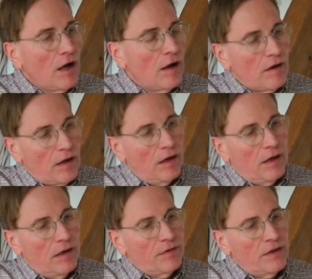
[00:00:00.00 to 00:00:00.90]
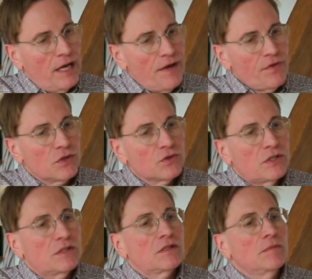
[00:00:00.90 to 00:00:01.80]
the ethical
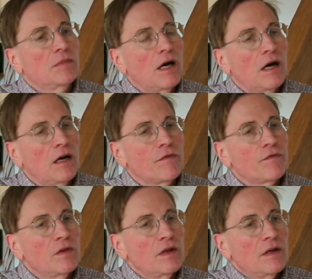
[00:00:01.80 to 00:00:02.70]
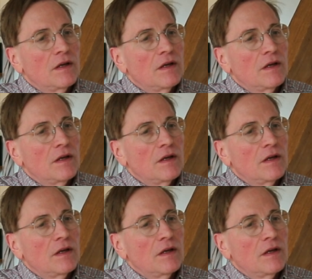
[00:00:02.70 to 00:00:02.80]
system of